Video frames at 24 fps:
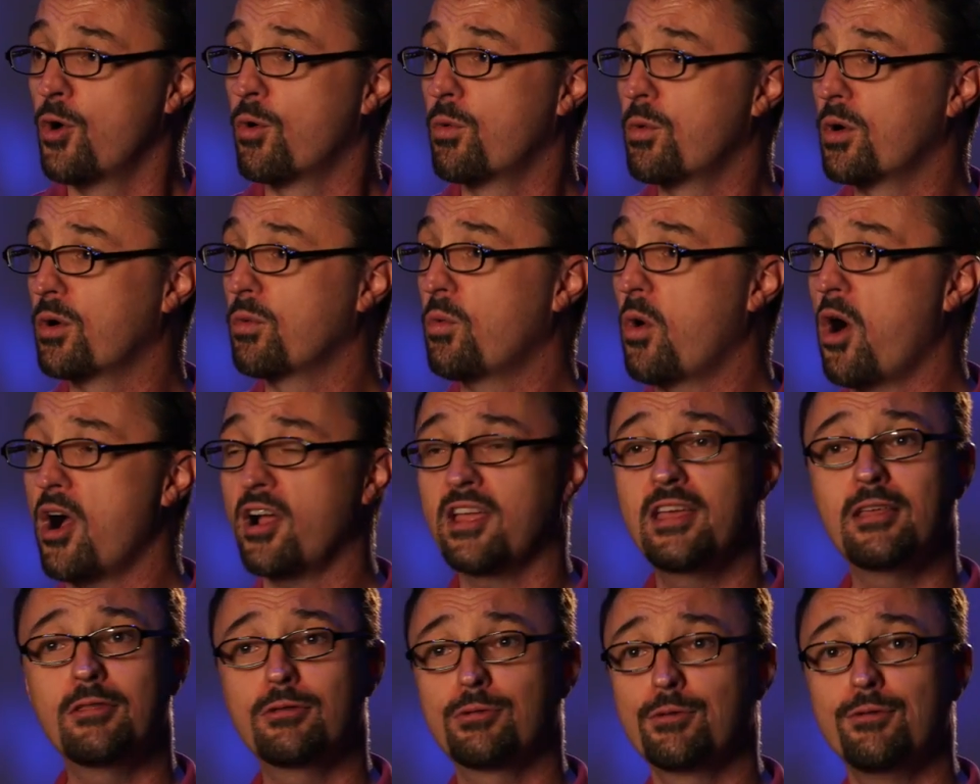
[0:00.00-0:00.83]
or we're
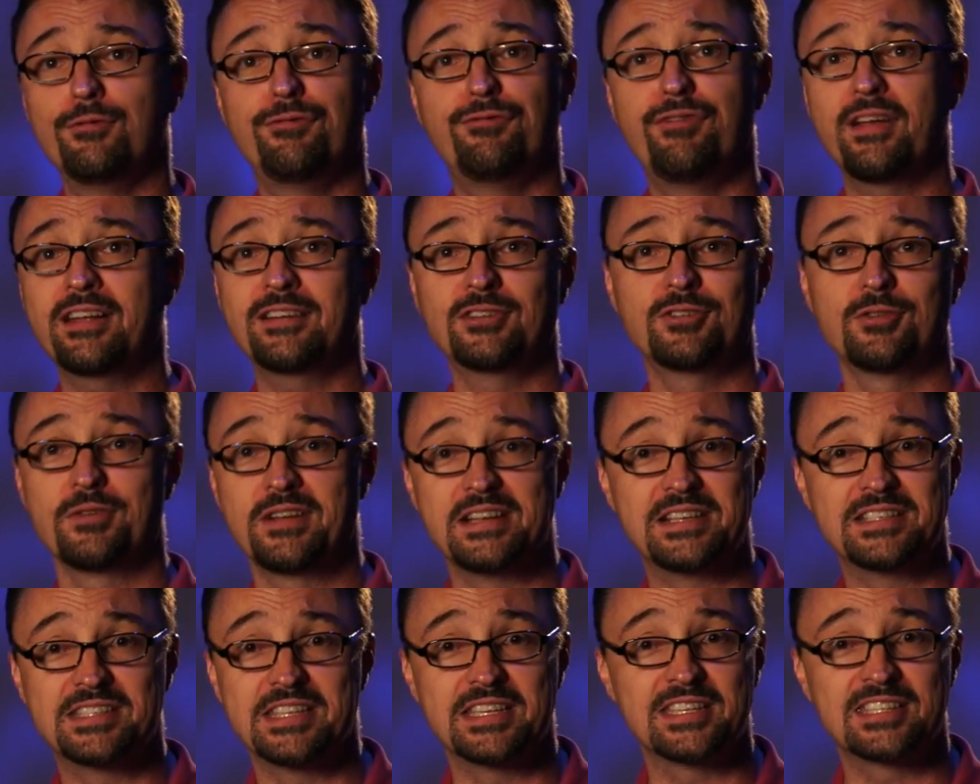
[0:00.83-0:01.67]
walking through
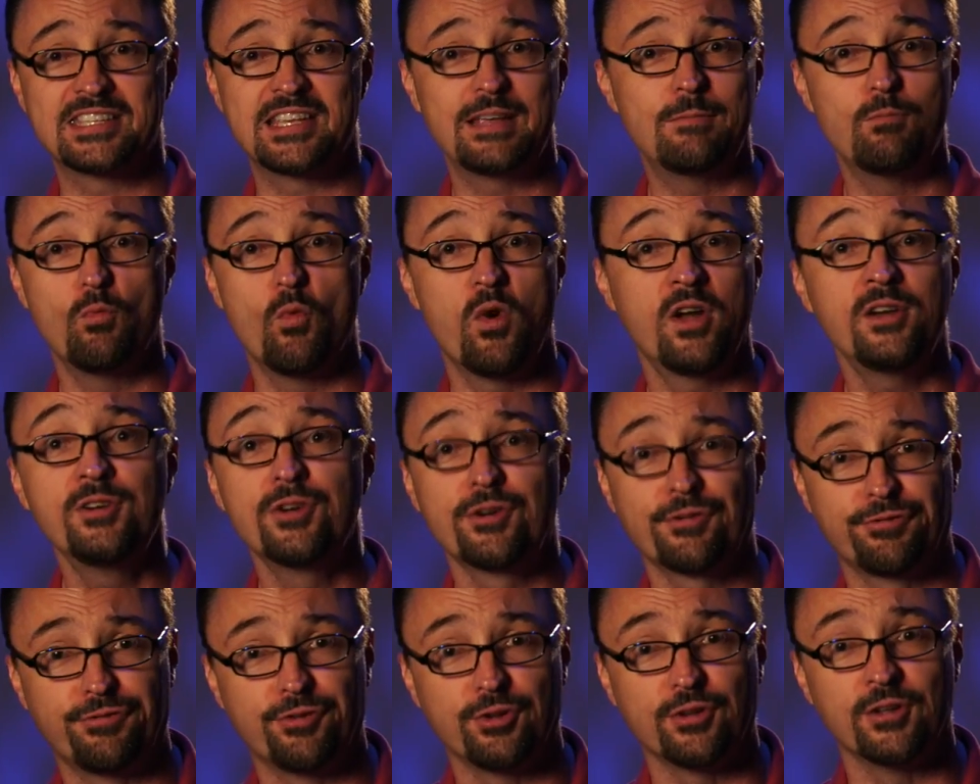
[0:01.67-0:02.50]
victories that seem
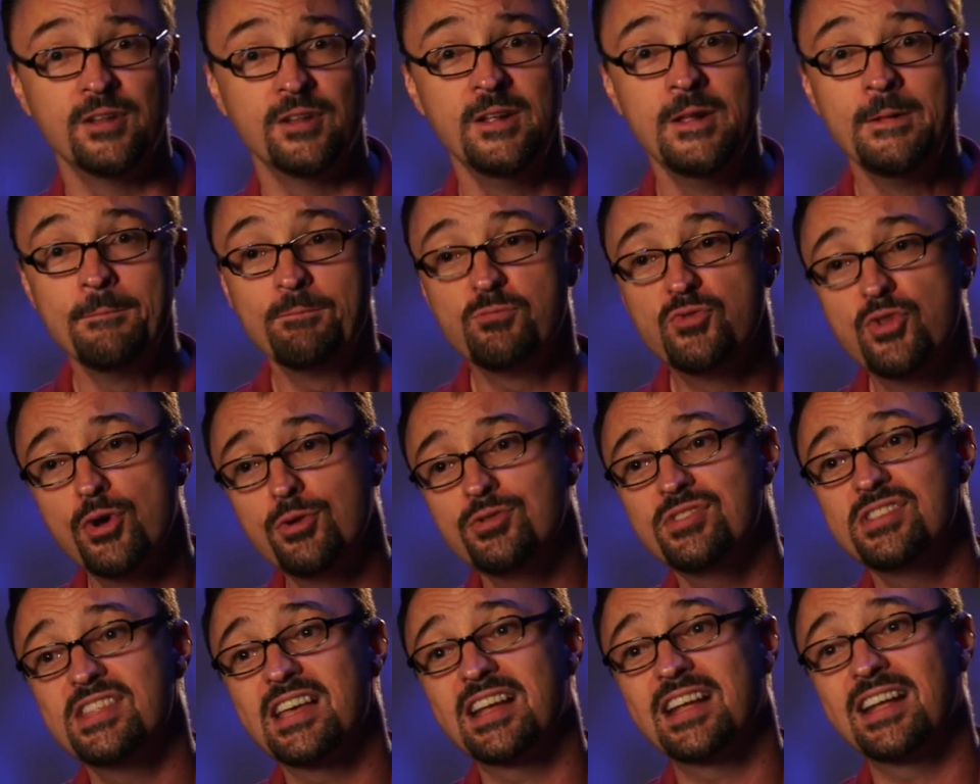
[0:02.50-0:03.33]
wonderful,
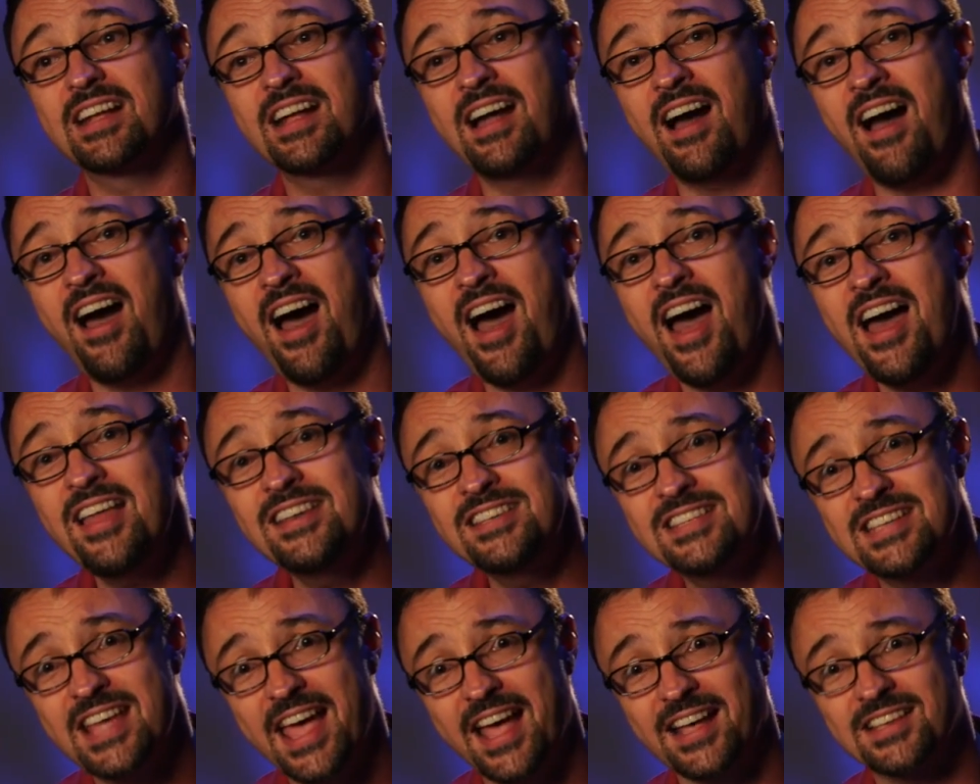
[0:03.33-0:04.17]
those are the
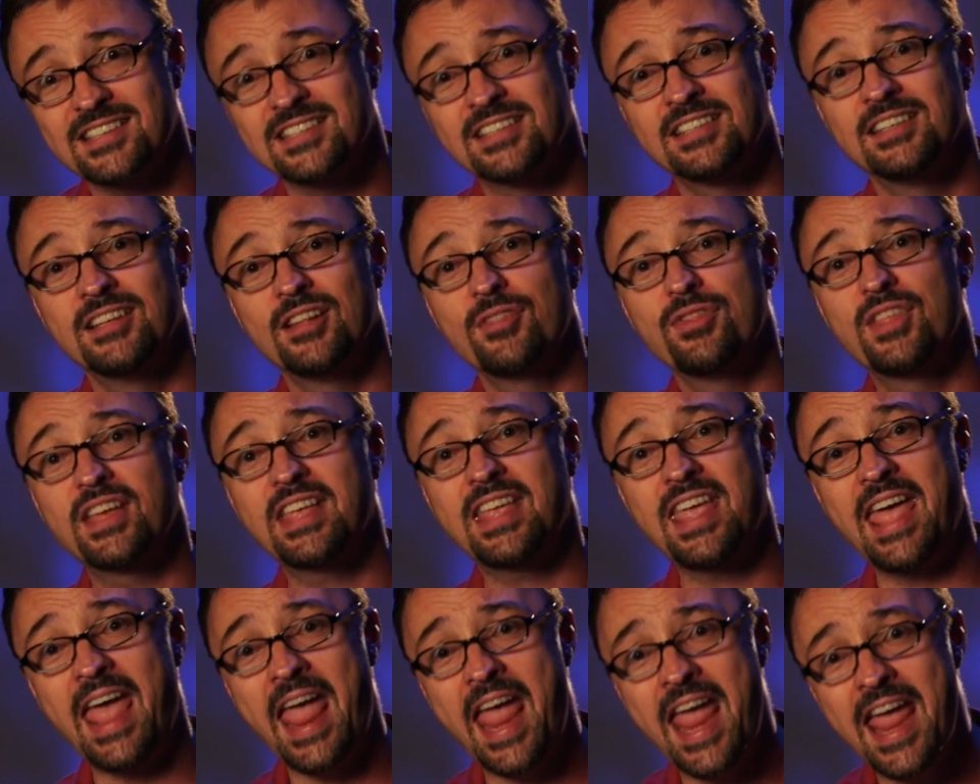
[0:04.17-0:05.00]
context, the
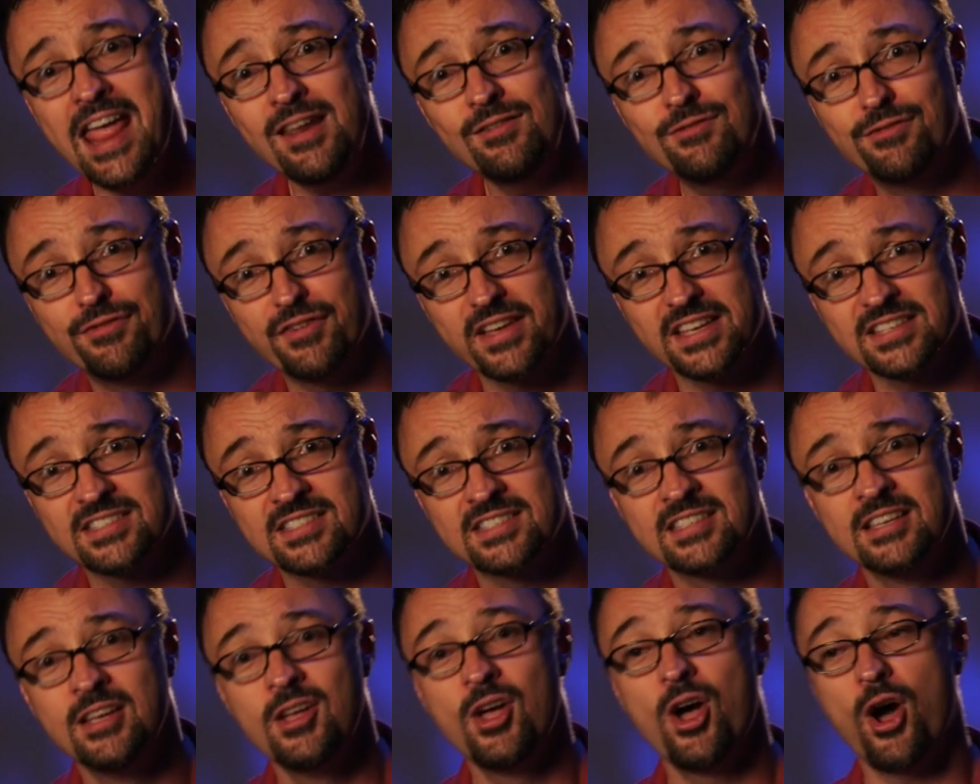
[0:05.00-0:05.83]

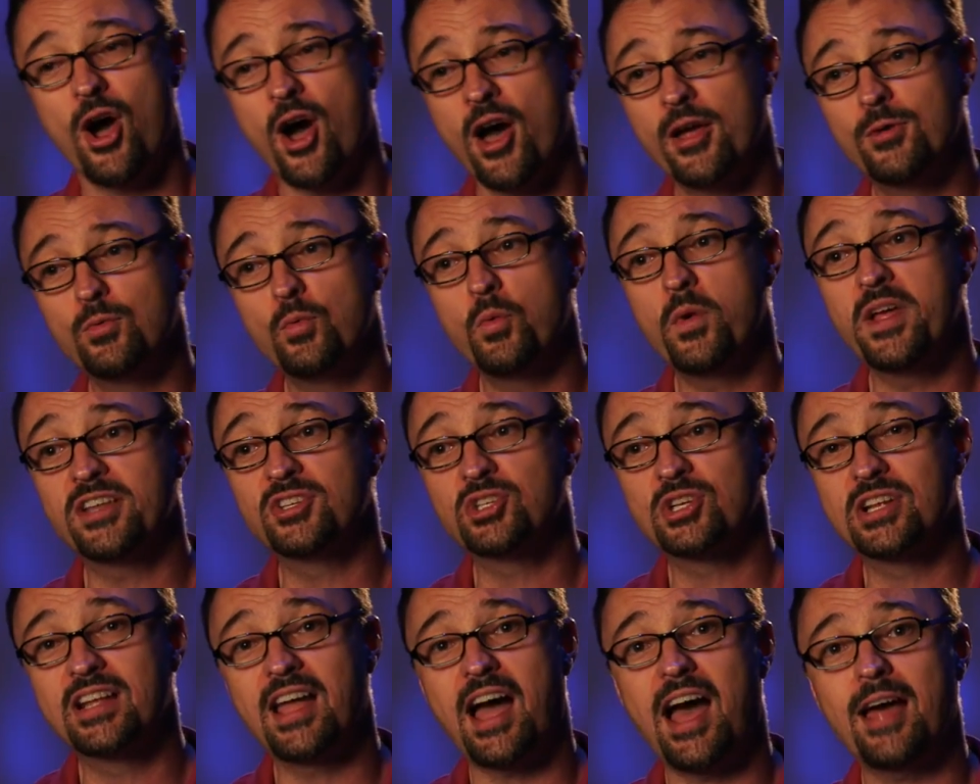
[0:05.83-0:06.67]
canvas on
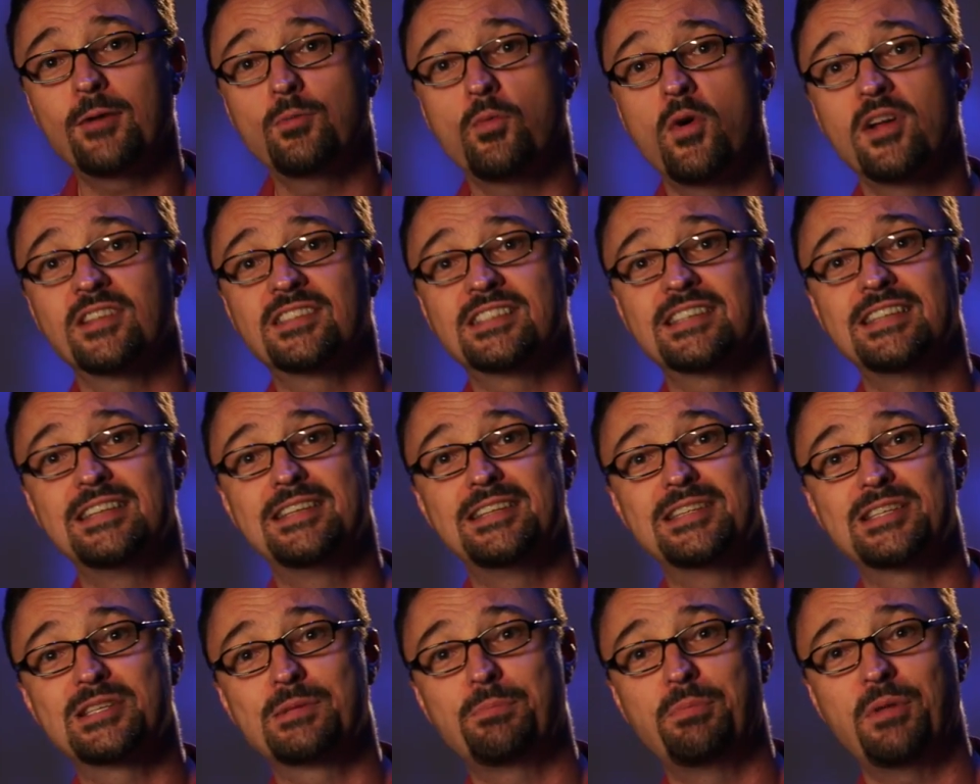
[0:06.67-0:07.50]
which God wants to
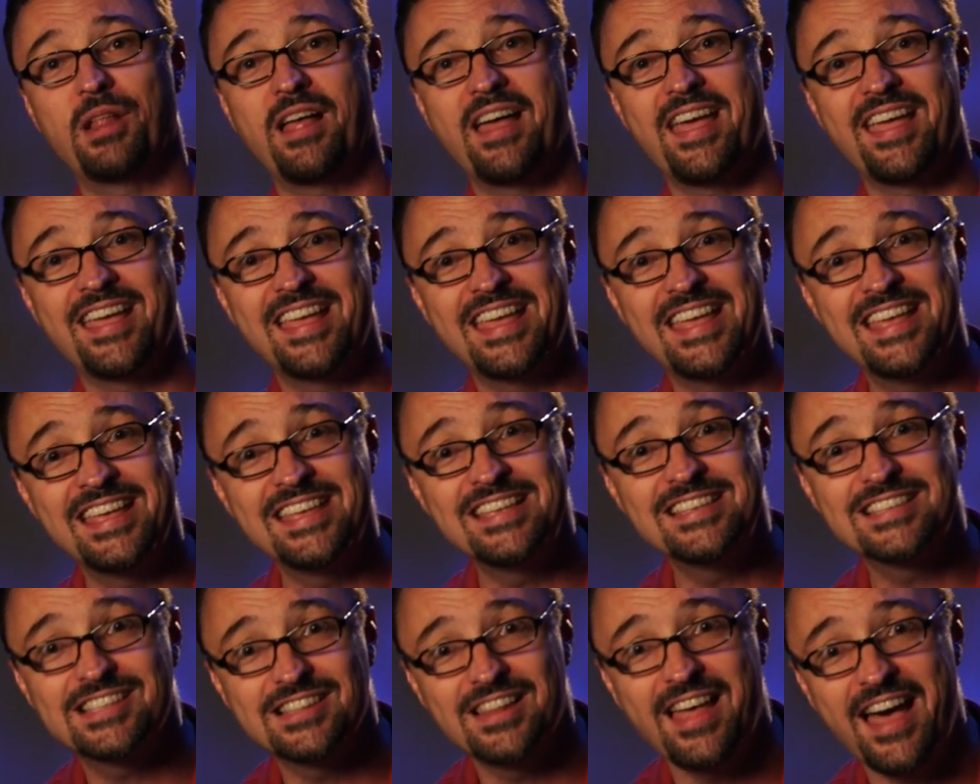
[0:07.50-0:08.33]
display
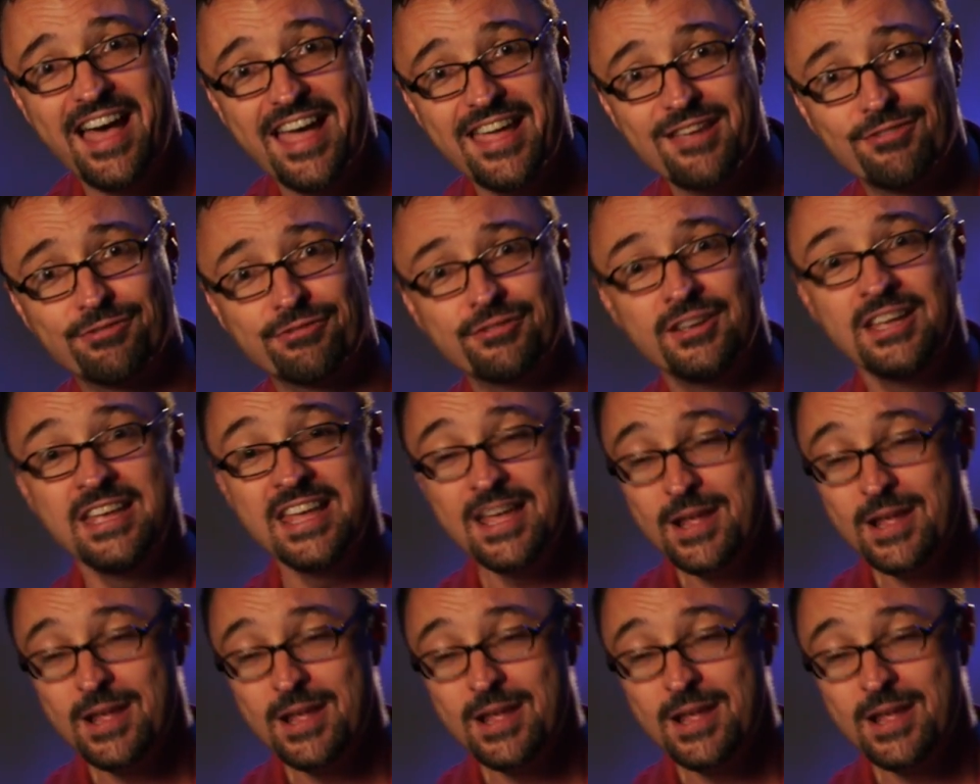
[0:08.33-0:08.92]
His life.